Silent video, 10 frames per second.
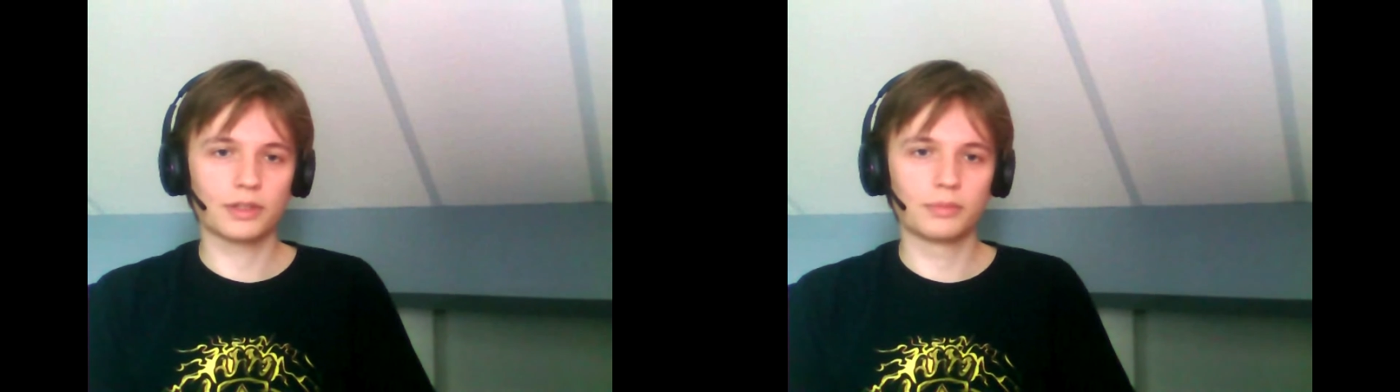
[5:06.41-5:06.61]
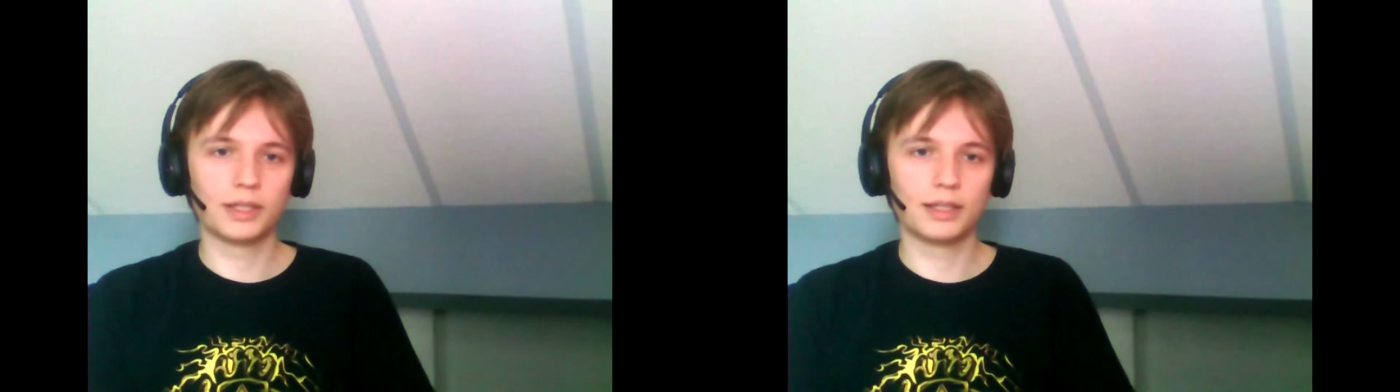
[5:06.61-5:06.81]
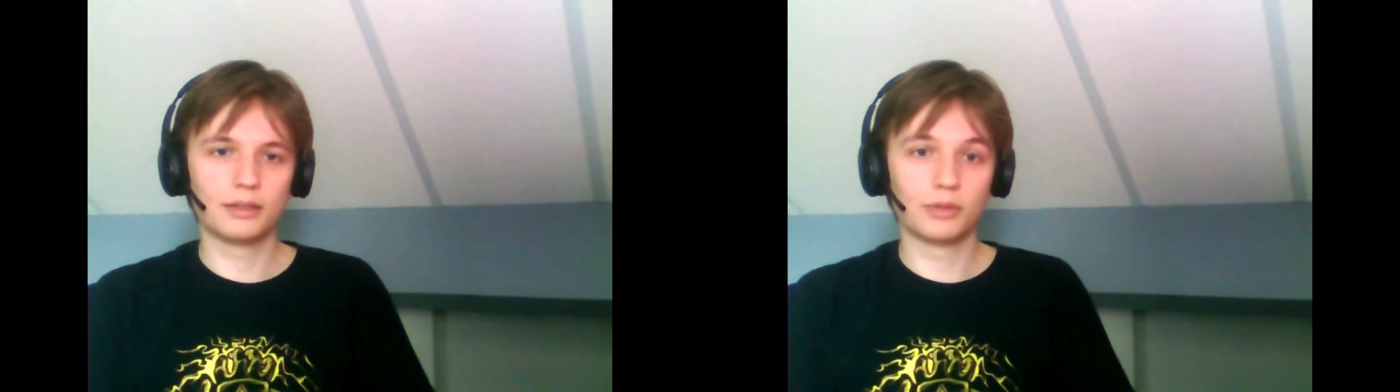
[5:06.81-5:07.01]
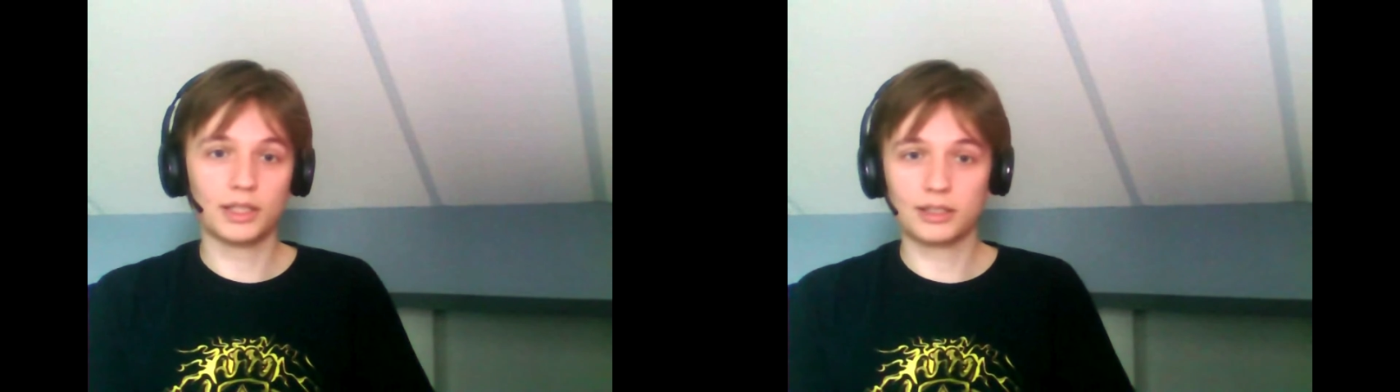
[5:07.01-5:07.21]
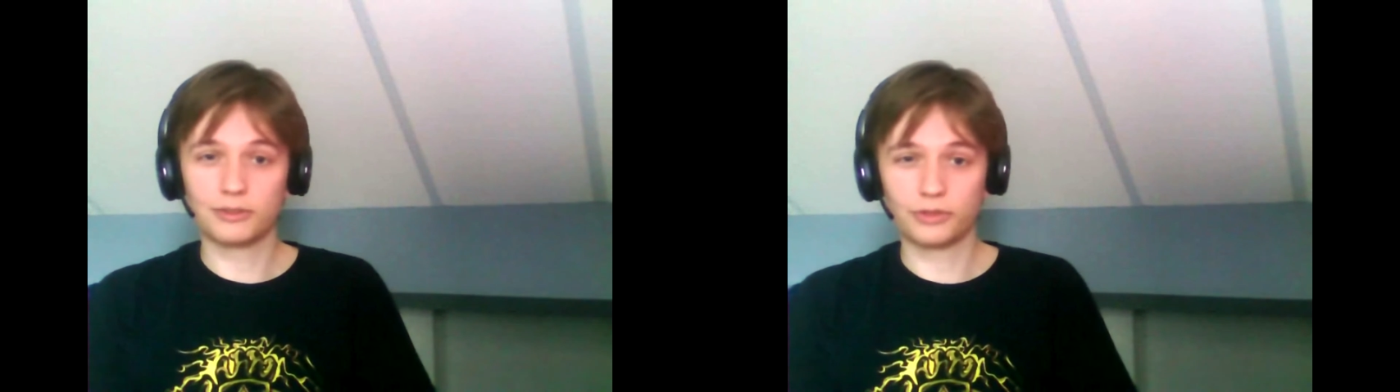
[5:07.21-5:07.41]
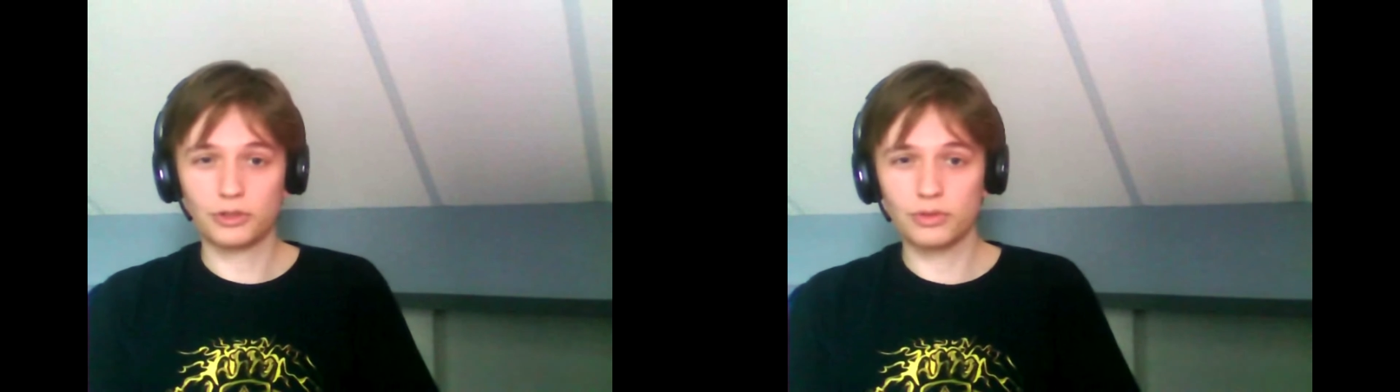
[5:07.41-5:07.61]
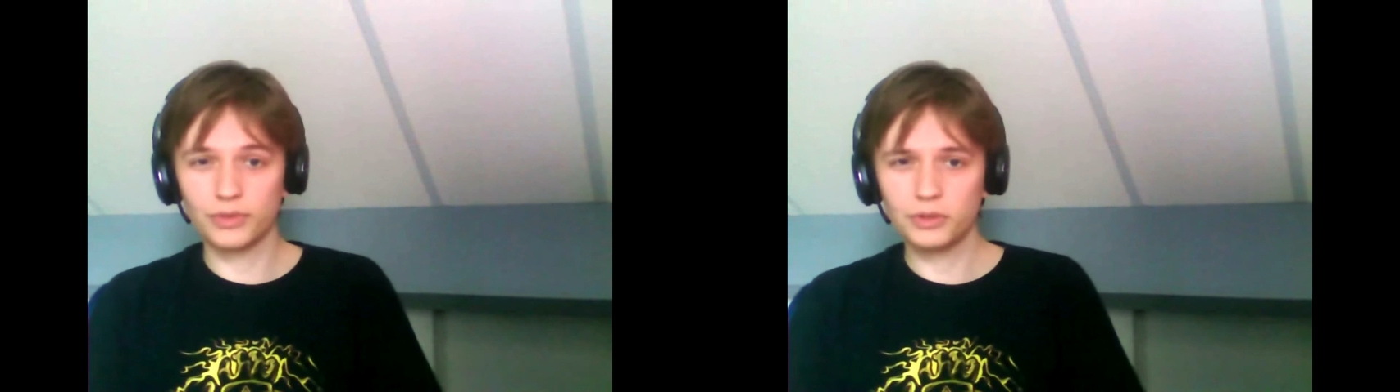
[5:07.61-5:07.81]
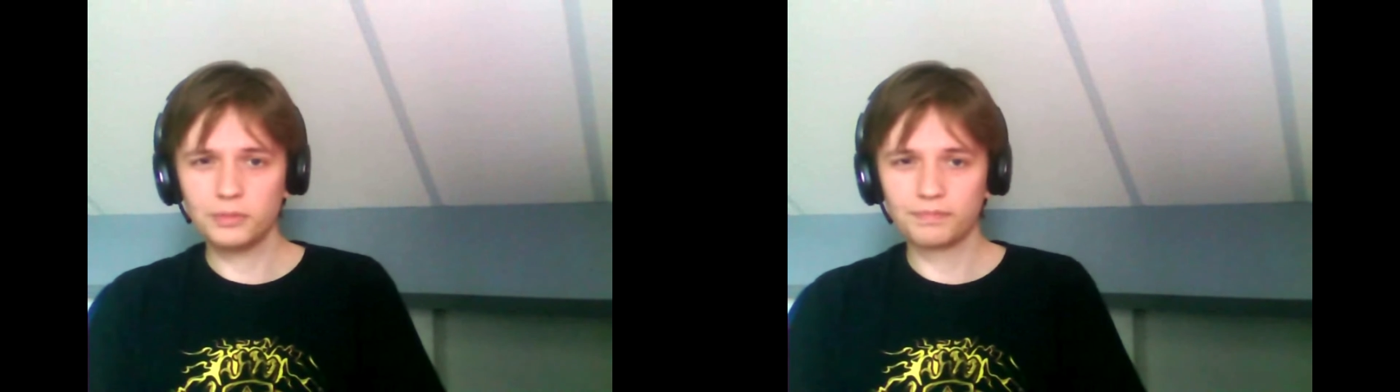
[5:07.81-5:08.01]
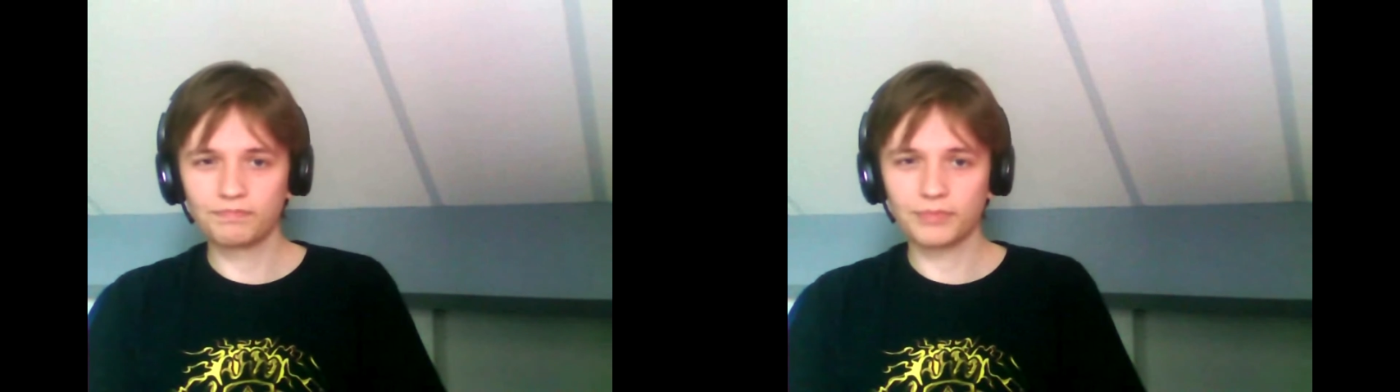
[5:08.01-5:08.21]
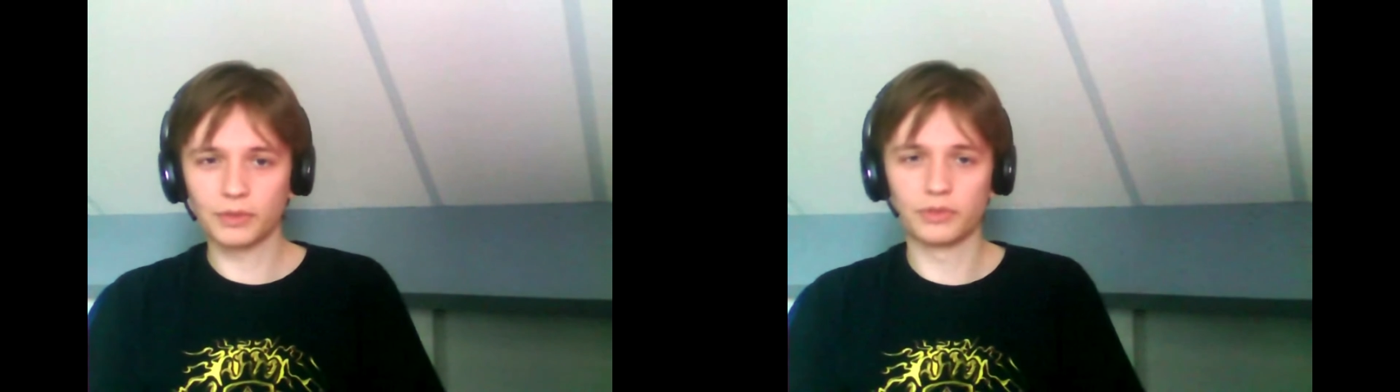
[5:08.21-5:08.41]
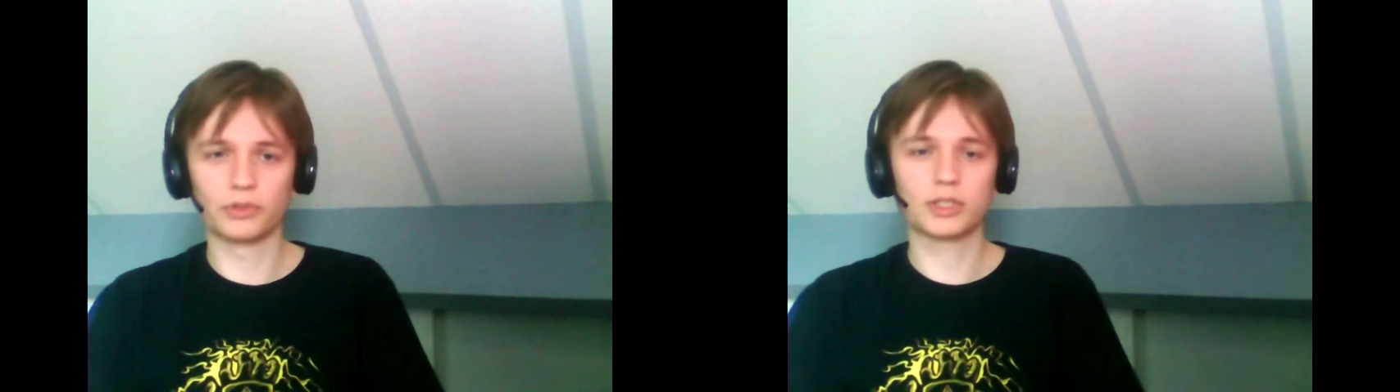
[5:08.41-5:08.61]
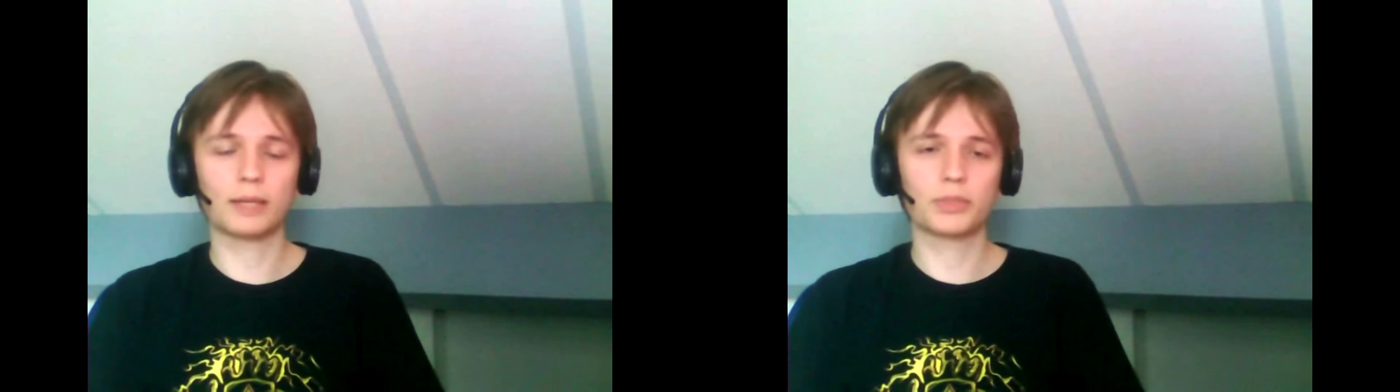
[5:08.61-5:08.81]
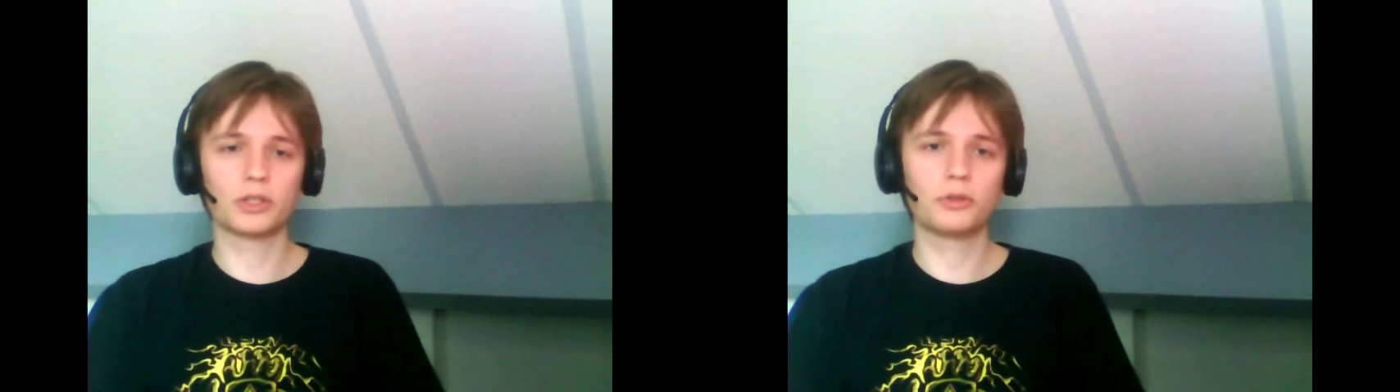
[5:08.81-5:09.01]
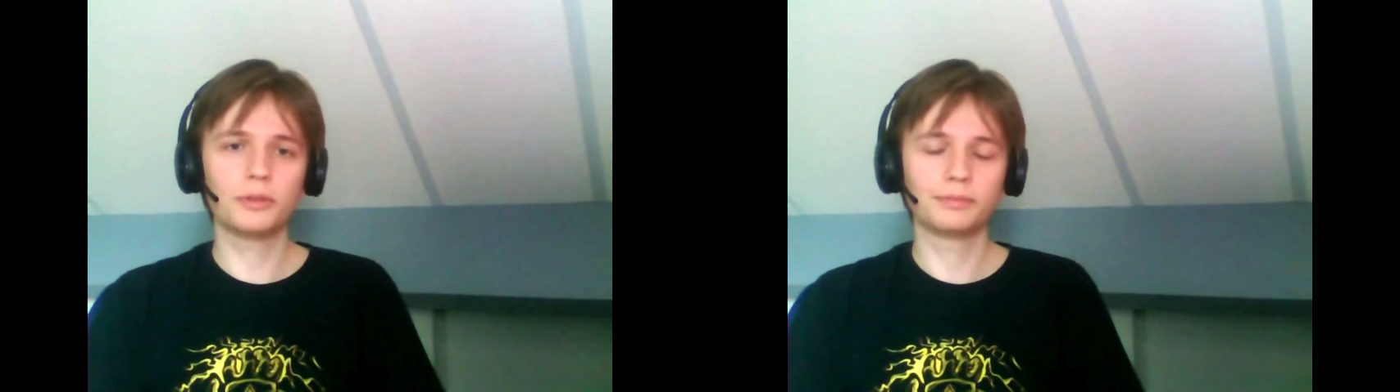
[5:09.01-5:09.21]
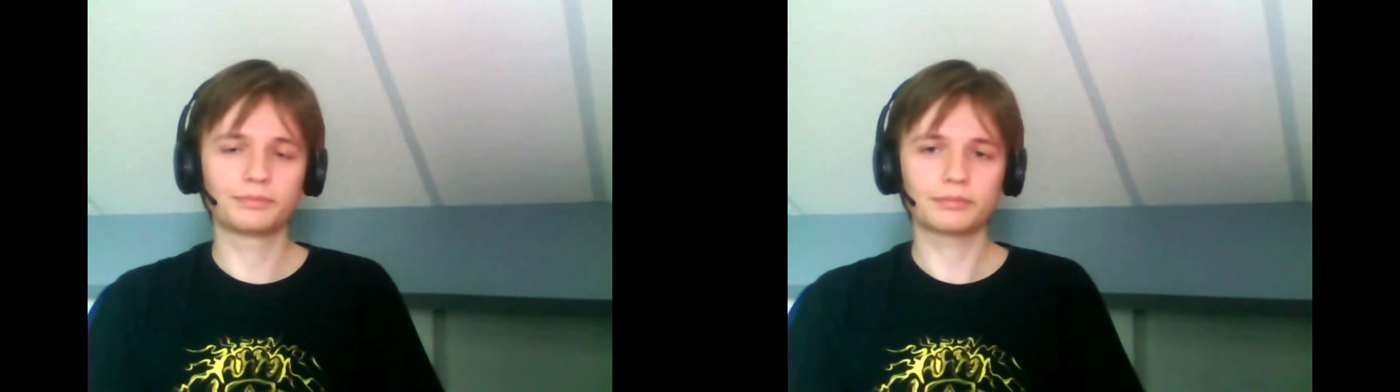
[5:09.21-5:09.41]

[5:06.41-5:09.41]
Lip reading: I'll be releasing the first review of the first episode.